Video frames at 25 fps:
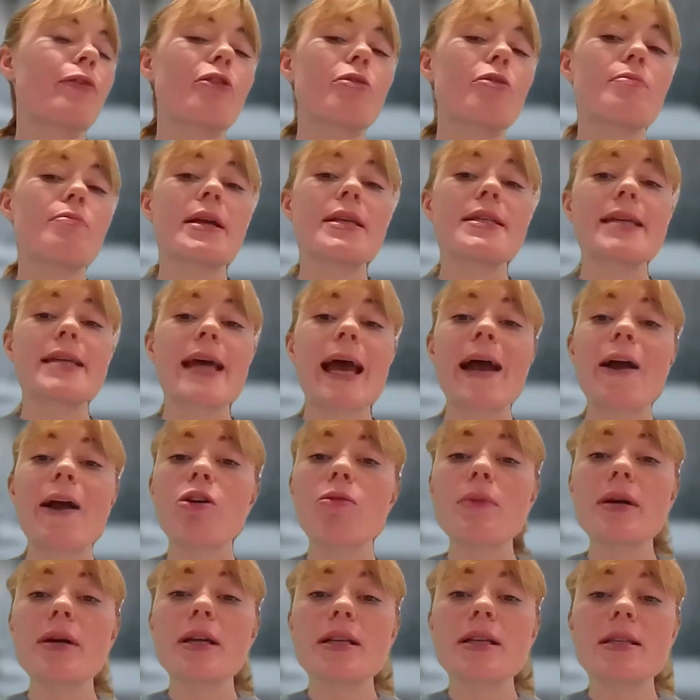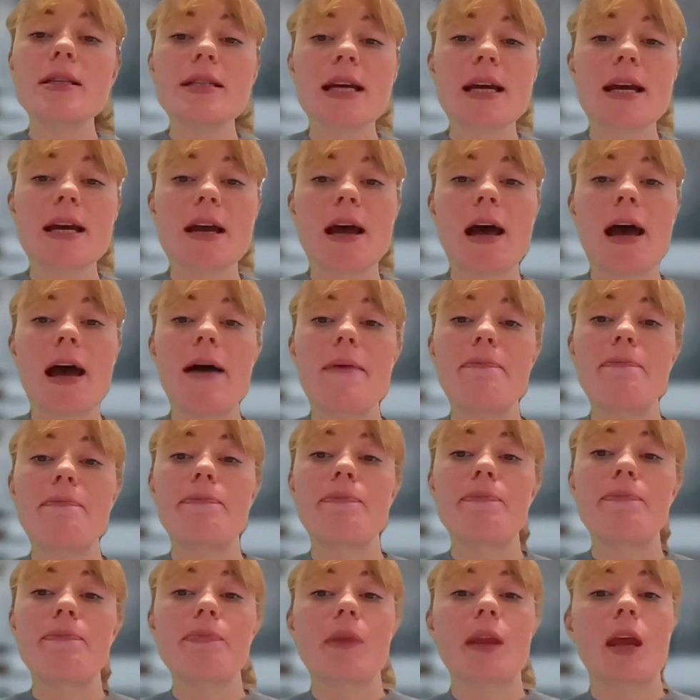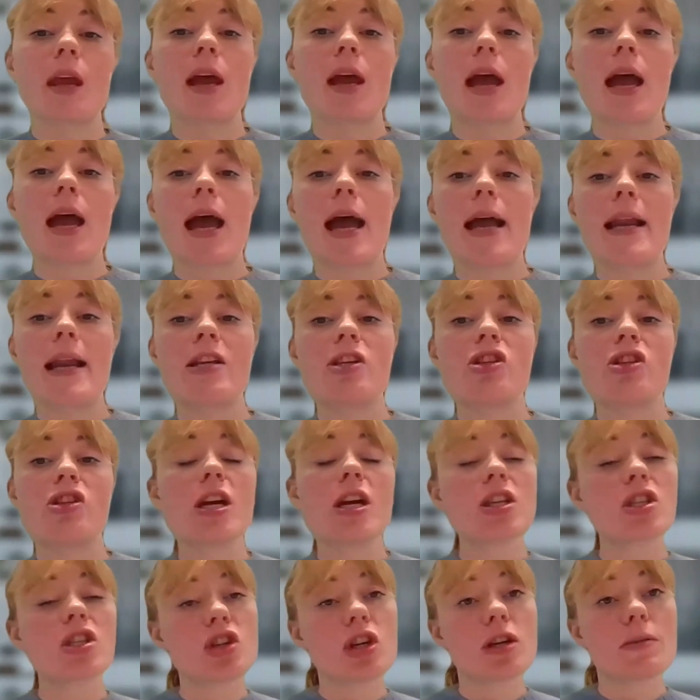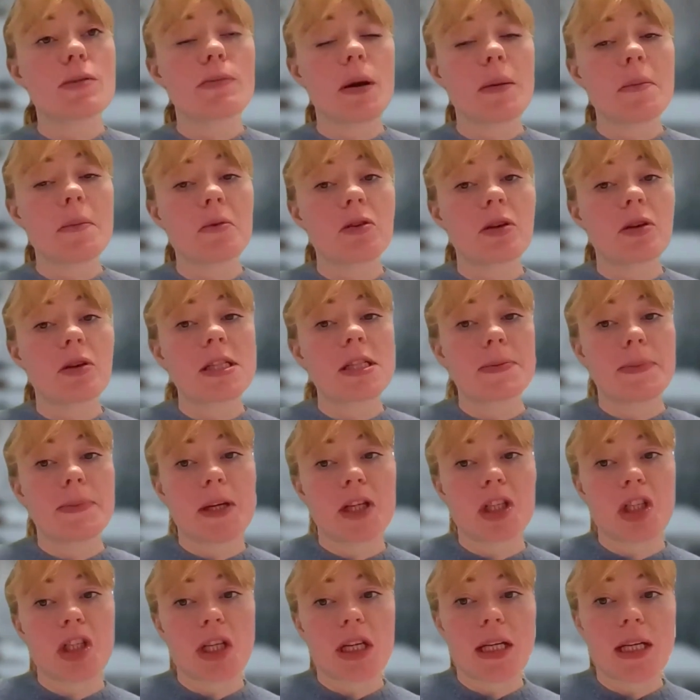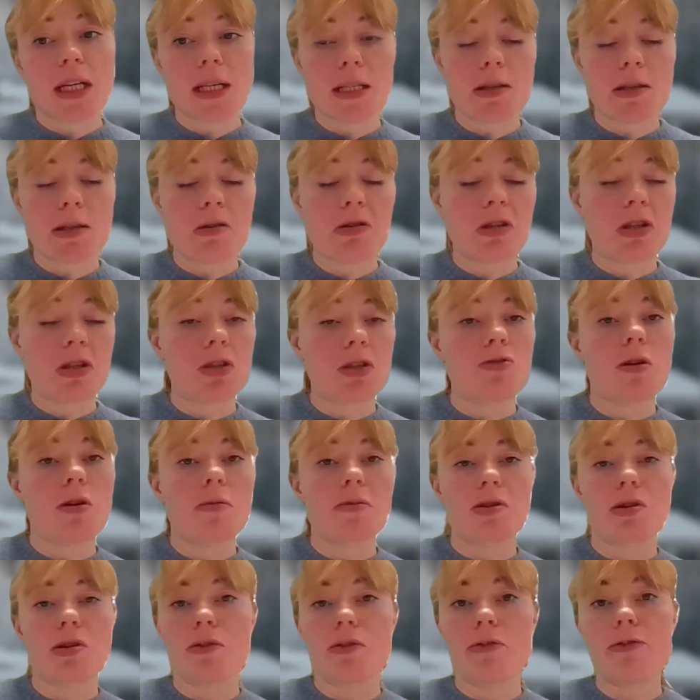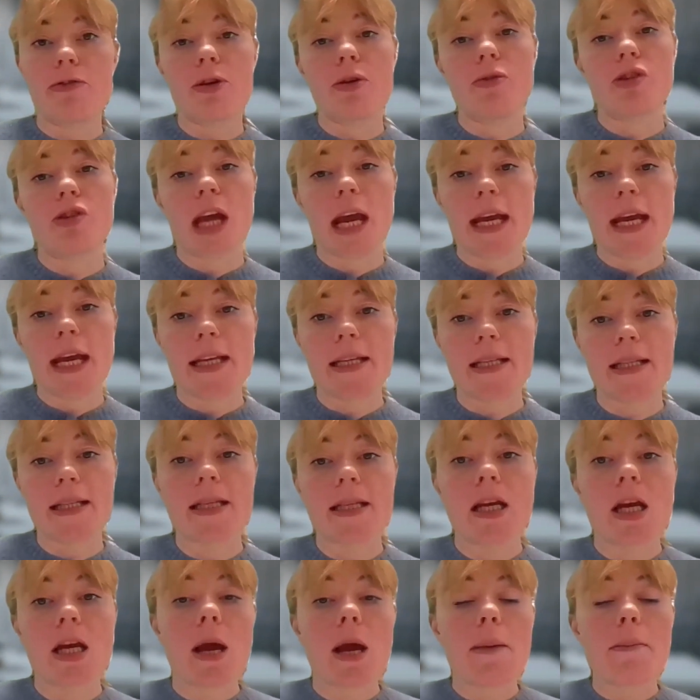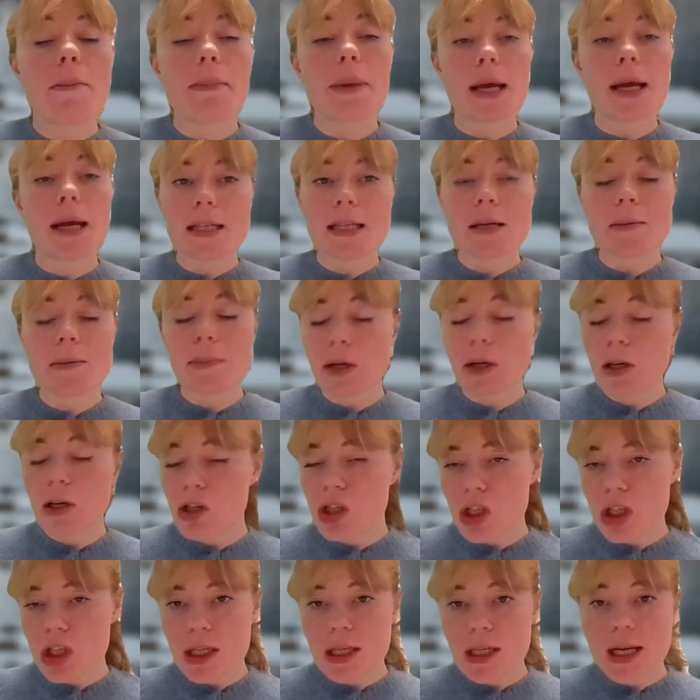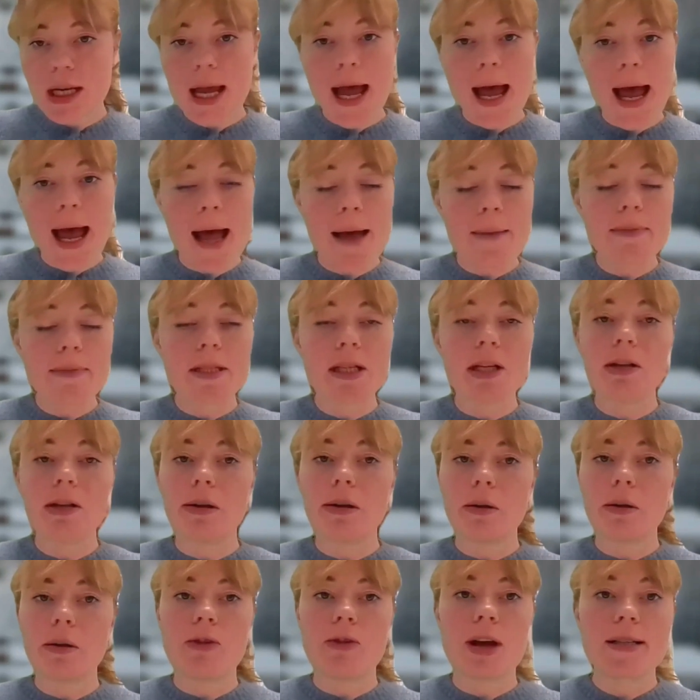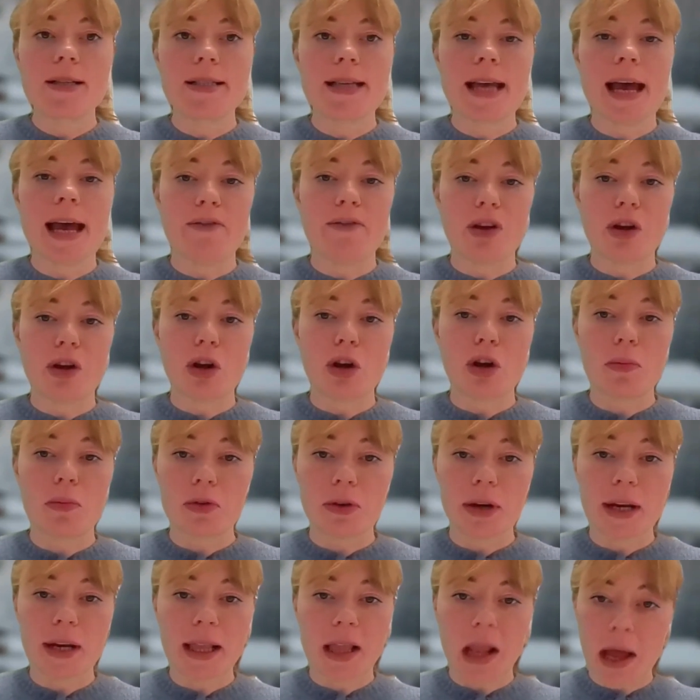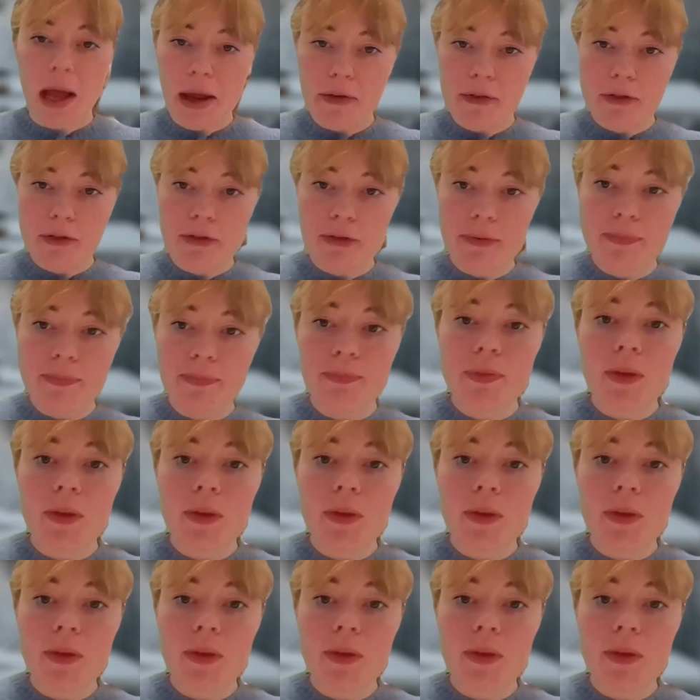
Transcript: from entanglement and ingestion by marine species to the disruption of food chains, plastic pollution absolutely wreaks havoc on marine life.